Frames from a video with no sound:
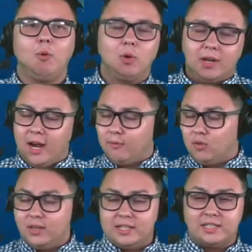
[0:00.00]
We're
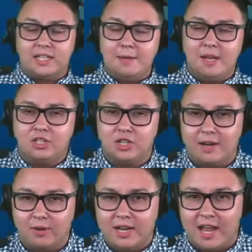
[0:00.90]
covering this team each and
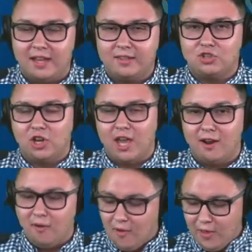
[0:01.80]
every day on the
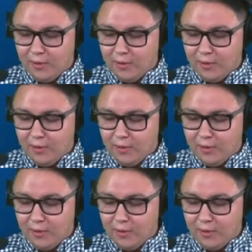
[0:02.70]
channel,